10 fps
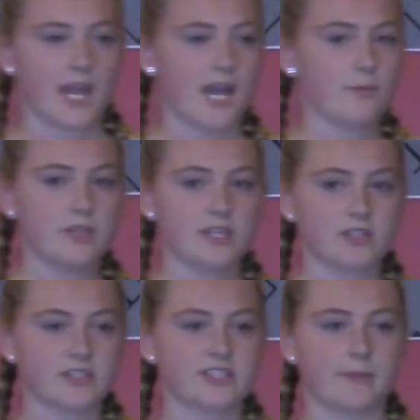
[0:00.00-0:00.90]
We
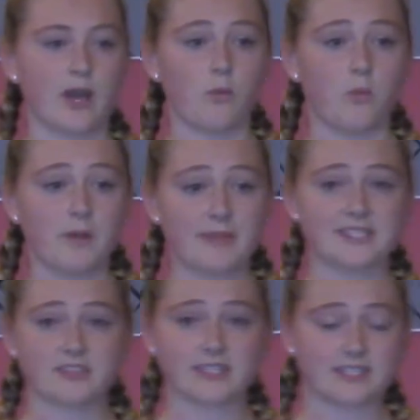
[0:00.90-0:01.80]
learned about what
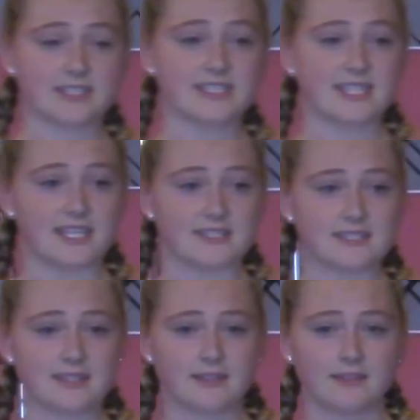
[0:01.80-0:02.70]
mental illness
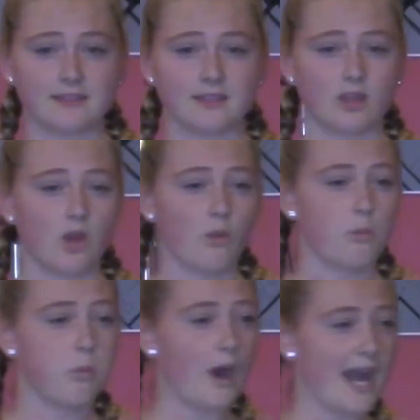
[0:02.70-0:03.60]
is,
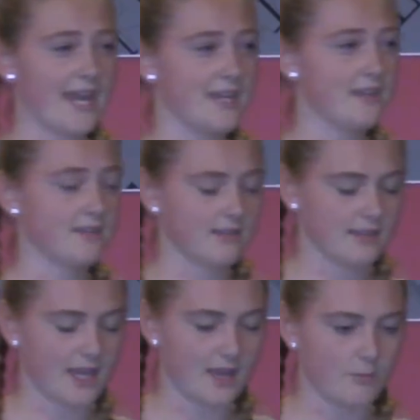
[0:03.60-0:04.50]
why,
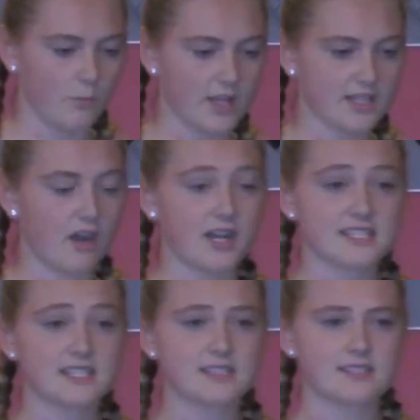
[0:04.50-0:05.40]
what
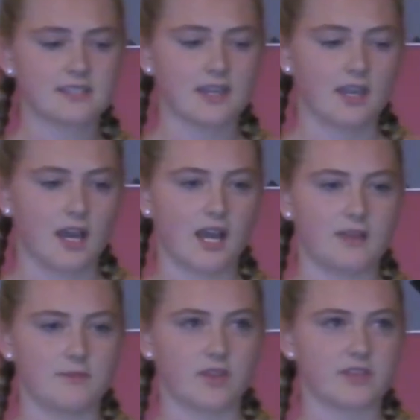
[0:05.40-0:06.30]
causes
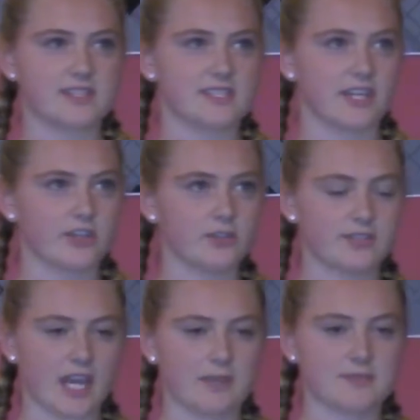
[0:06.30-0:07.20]
the
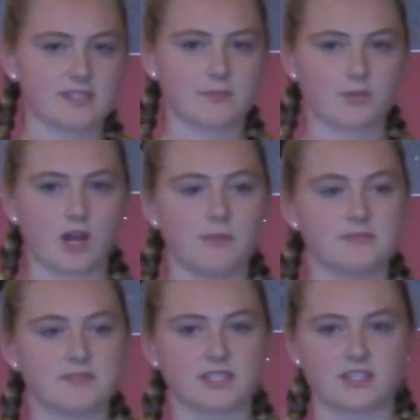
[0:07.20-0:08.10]
stereotypes and
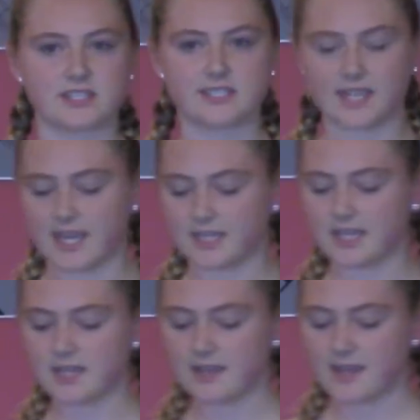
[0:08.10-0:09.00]
problems in our
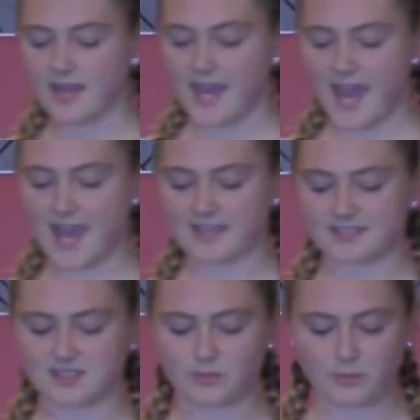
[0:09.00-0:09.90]
society,
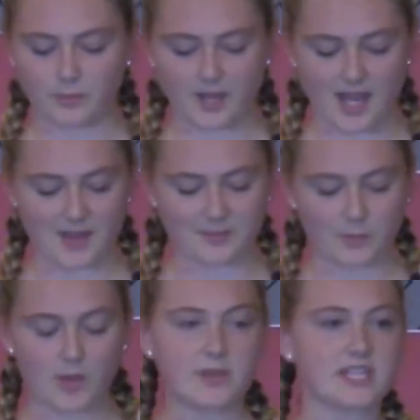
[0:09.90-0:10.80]
and
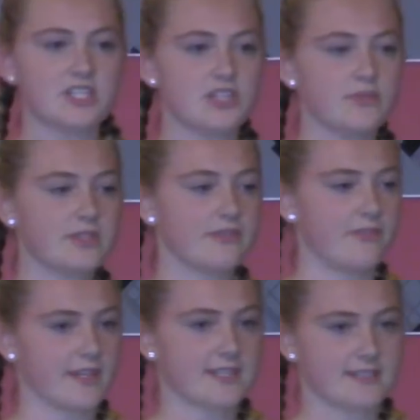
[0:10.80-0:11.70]
what we can do to
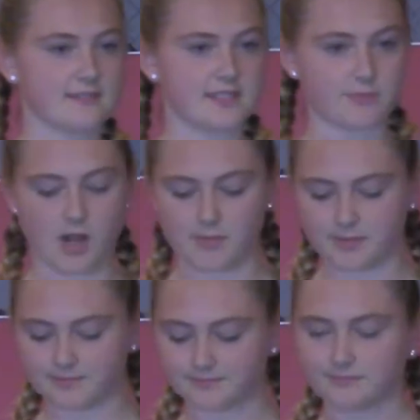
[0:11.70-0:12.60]
fix this
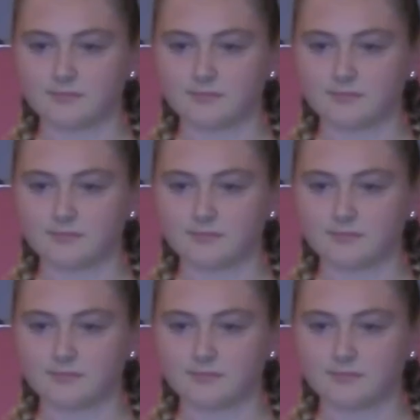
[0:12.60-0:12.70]
problem.